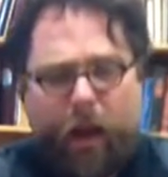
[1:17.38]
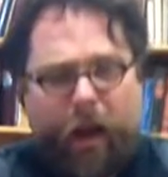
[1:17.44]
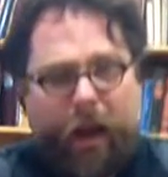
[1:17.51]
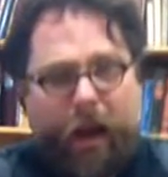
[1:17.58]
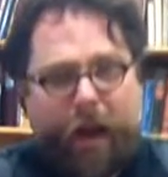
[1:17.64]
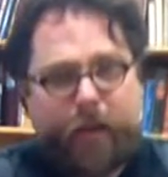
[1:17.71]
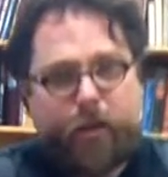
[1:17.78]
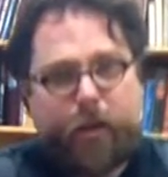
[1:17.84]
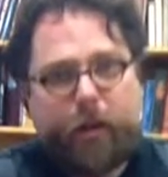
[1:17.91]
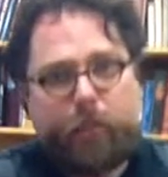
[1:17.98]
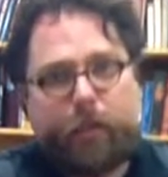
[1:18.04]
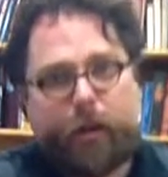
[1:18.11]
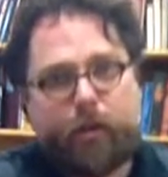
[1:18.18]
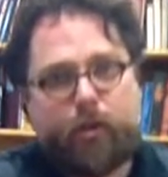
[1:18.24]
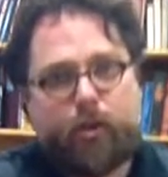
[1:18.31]
I tried to
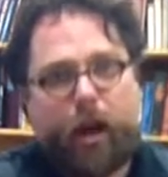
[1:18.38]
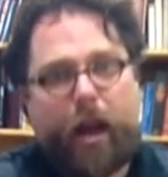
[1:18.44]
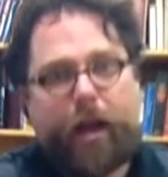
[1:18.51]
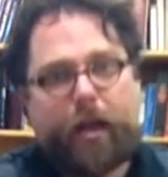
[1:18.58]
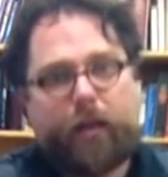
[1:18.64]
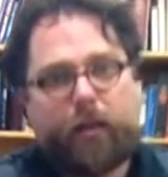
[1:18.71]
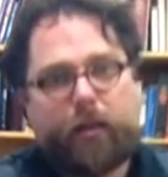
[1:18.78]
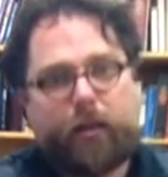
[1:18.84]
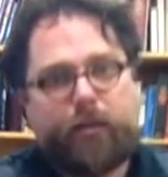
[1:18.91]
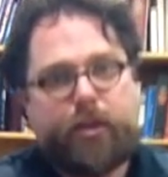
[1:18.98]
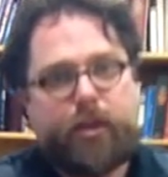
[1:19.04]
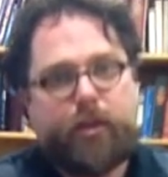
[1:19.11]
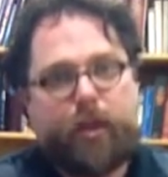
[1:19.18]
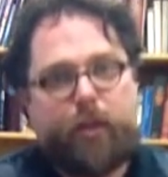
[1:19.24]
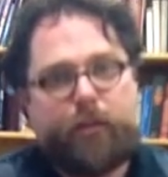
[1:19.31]
pick a triangle
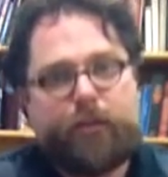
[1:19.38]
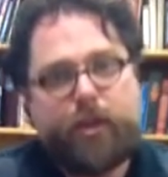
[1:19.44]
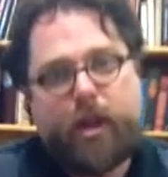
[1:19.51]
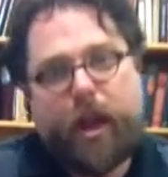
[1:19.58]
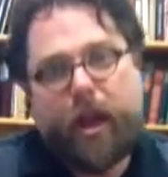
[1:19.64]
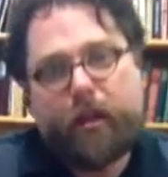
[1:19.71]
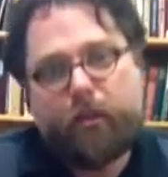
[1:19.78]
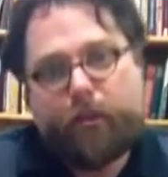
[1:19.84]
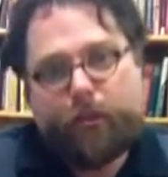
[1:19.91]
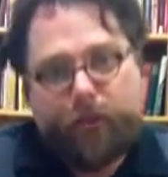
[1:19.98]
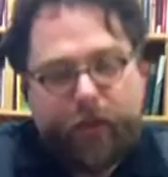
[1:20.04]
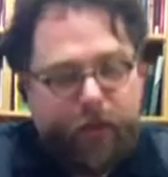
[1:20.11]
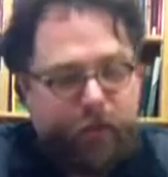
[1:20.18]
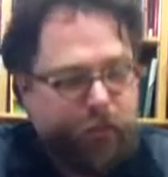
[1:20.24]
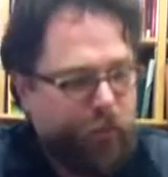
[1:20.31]
of
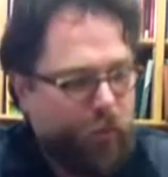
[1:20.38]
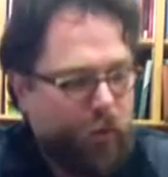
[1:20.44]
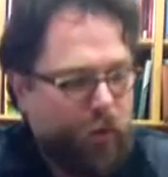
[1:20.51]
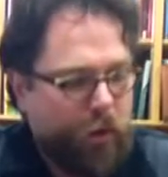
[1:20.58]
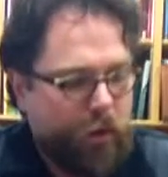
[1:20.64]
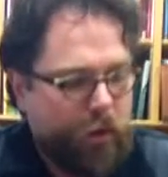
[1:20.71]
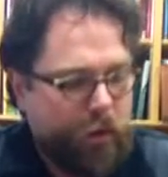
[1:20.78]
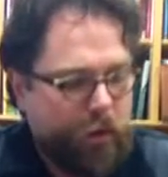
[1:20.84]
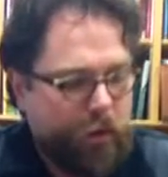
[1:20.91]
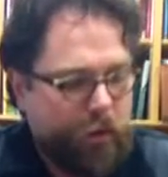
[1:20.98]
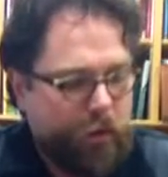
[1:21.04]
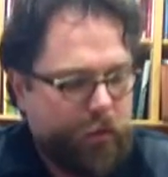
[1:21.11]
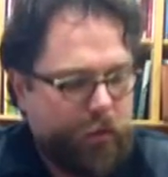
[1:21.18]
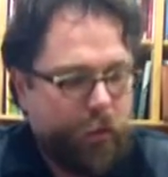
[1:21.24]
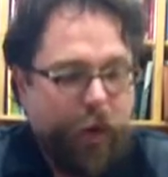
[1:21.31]
geography for
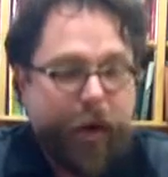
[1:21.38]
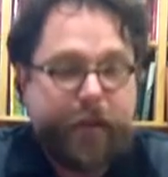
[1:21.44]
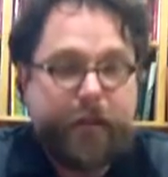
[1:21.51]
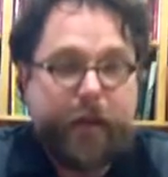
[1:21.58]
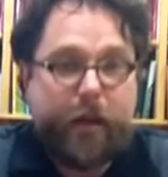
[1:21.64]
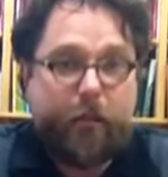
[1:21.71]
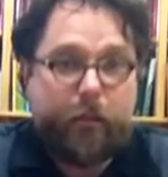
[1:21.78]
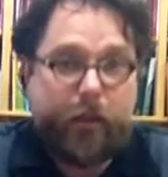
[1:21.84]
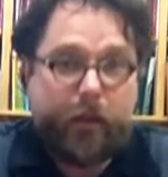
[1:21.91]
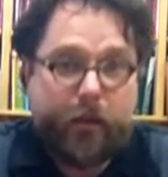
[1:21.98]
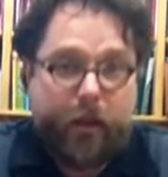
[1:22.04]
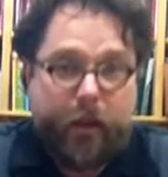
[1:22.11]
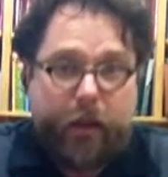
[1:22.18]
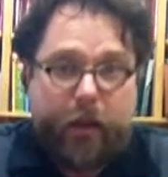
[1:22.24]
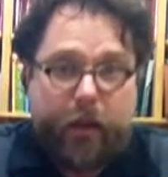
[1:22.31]
the wines that
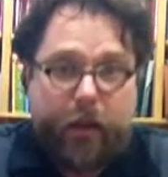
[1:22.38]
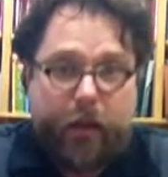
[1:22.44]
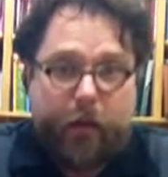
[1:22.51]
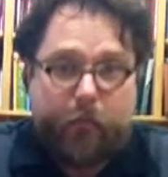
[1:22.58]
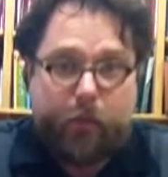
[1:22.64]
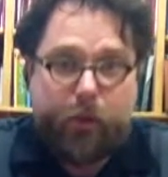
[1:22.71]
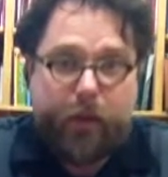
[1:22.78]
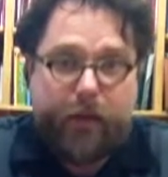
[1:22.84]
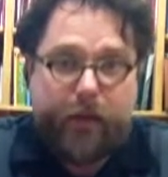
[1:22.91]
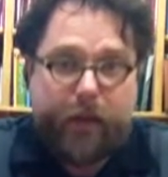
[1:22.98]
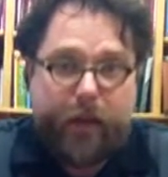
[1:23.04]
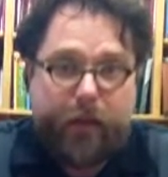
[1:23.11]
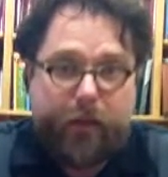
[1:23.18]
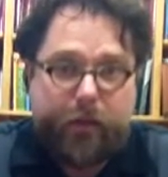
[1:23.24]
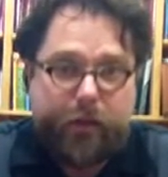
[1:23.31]
we're putting
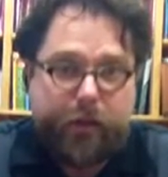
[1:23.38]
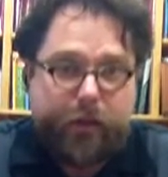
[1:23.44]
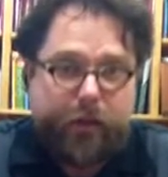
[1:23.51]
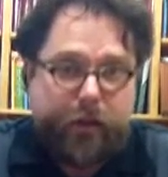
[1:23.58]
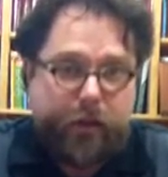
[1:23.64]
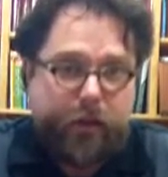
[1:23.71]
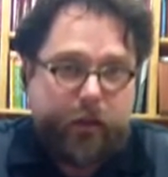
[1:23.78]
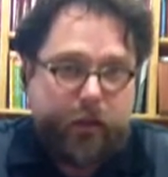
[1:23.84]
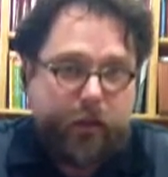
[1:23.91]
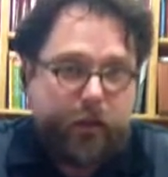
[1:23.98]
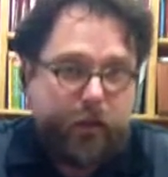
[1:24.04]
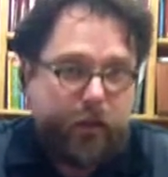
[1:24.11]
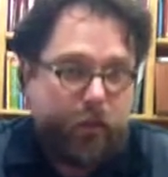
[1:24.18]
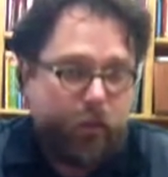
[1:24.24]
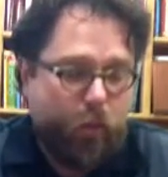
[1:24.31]
together in the
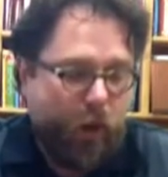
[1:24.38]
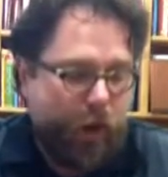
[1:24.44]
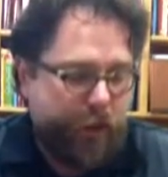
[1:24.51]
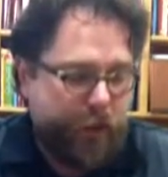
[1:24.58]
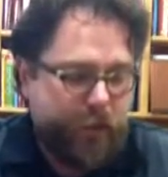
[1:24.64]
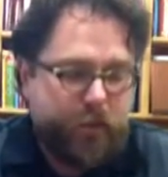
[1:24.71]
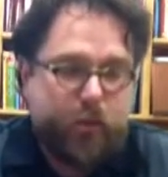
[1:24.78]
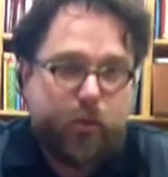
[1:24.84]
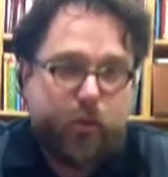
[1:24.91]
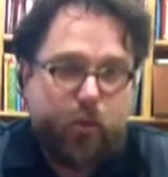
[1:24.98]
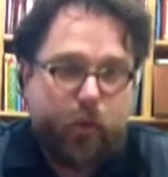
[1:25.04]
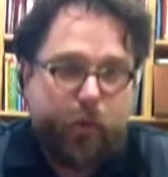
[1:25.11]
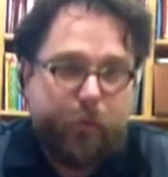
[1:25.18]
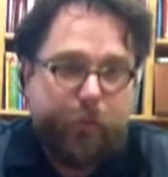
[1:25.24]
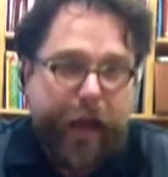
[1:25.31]
wine
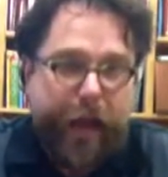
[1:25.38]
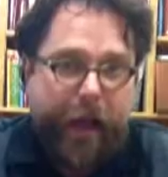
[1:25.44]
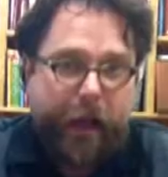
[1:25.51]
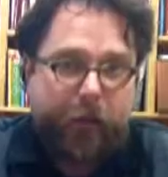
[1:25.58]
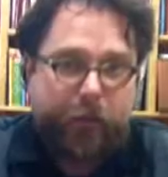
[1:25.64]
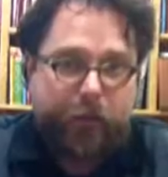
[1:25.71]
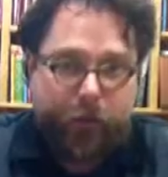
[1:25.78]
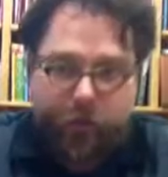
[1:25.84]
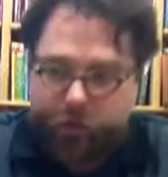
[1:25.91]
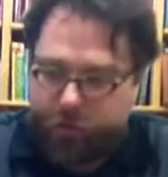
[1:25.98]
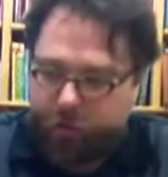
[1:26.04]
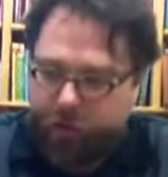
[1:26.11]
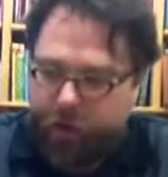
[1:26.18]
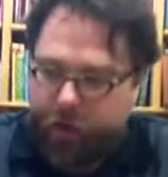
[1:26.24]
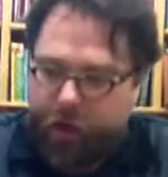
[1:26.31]
school pack for
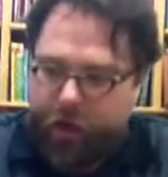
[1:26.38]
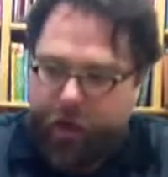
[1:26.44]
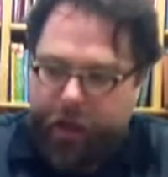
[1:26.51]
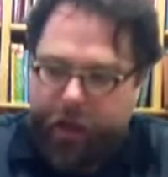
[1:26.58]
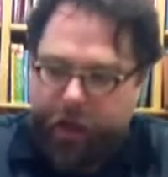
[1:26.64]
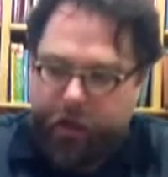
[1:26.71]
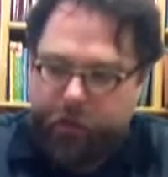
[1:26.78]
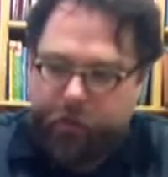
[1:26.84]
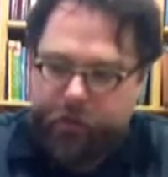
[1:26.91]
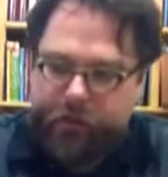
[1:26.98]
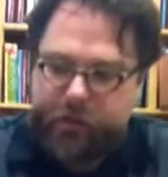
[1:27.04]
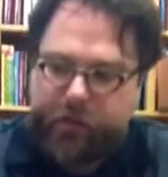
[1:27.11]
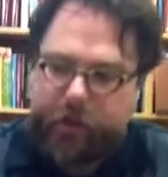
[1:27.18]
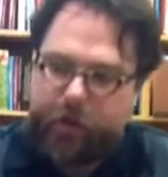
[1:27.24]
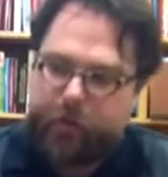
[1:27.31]
you, and we
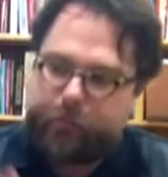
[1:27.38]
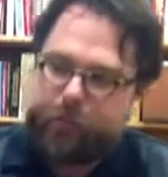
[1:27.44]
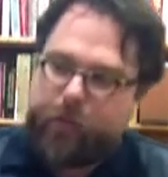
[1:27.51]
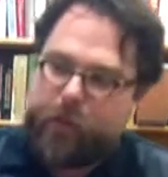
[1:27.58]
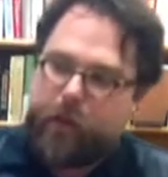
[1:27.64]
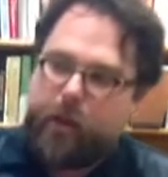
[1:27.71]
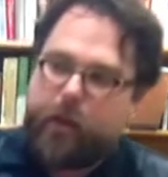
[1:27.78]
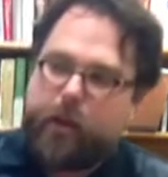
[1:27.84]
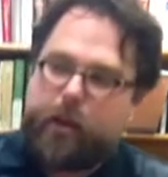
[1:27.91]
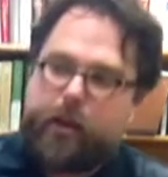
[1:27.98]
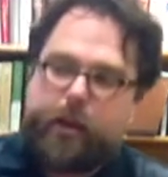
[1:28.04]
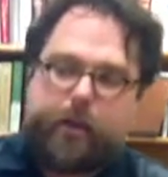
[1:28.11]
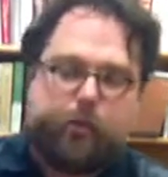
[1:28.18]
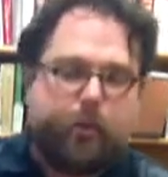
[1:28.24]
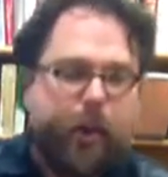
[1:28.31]
start
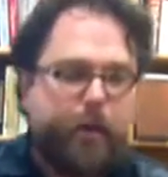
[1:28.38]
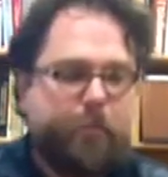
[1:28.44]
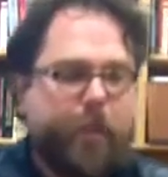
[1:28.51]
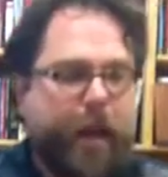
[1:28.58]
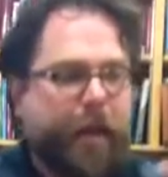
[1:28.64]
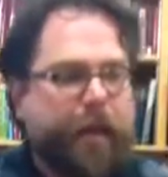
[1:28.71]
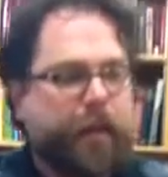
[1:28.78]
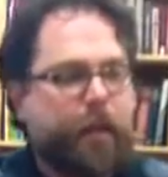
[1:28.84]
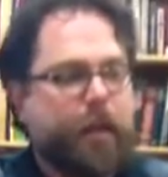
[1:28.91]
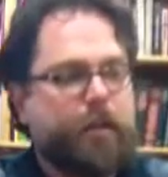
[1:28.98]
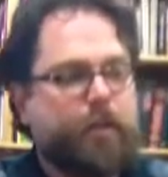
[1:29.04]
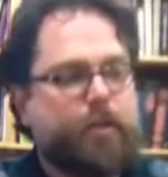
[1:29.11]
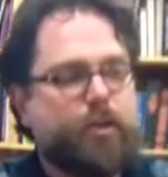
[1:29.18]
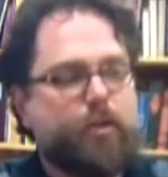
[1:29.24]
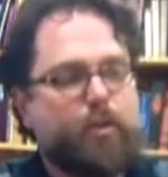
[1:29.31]
in the right bank
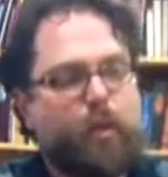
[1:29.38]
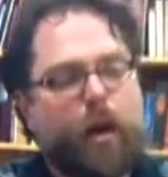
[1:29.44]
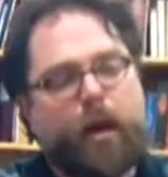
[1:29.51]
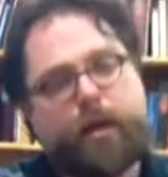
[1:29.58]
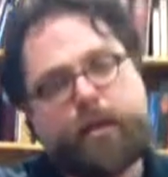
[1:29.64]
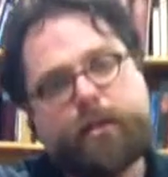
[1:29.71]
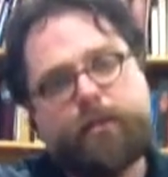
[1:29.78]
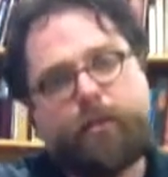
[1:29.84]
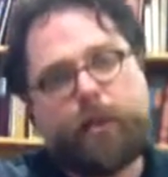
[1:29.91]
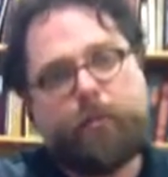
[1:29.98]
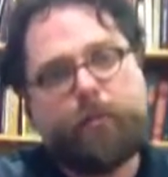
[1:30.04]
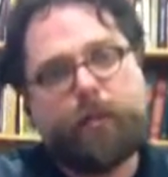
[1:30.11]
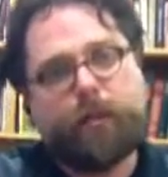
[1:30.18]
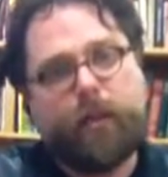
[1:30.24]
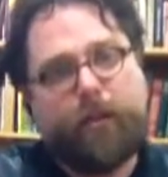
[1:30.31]
and two wines from
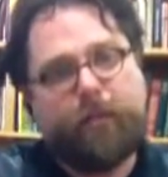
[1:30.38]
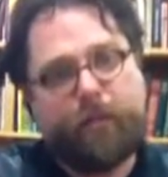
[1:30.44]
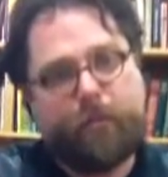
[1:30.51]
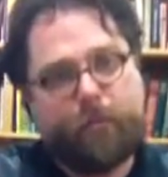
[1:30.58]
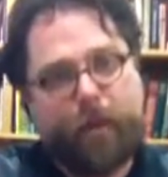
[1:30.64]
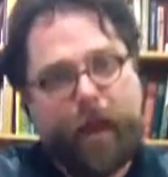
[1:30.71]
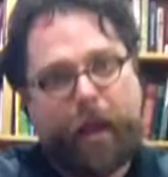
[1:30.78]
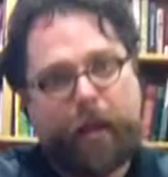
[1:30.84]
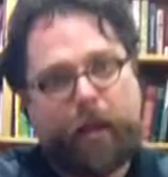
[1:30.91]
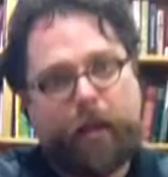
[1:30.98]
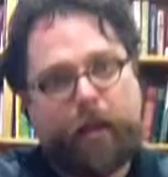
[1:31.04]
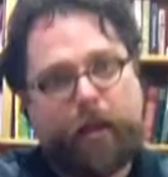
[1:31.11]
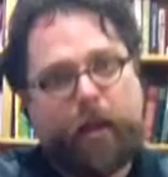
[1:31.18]
the left bank.